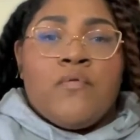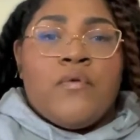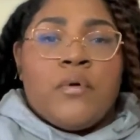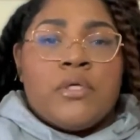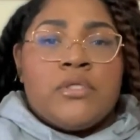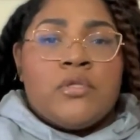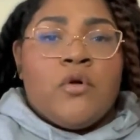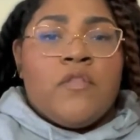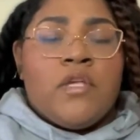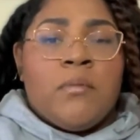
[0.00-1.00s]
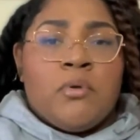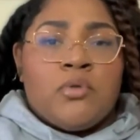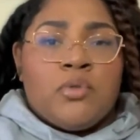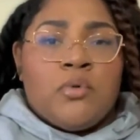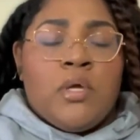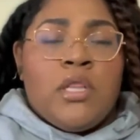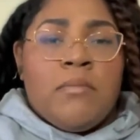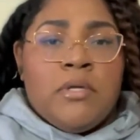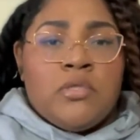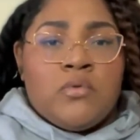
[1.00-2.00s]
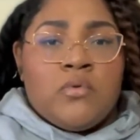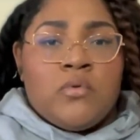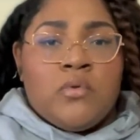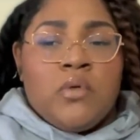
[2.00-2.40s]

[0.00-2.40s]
focused on the emotional and the mental